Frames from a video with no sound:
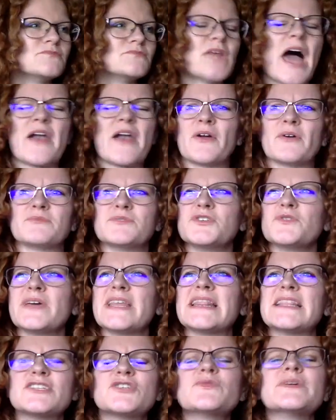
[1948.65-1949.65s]
I don't know,
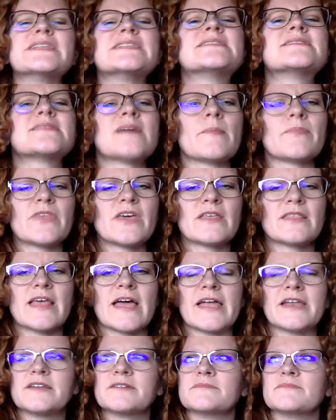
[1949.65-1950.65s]
doing, doing something
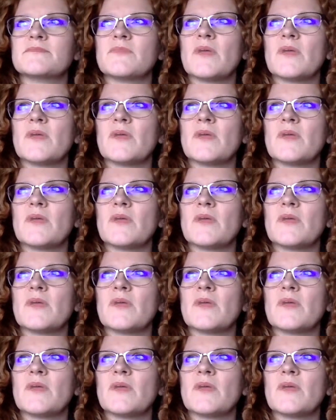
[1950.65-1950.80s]
that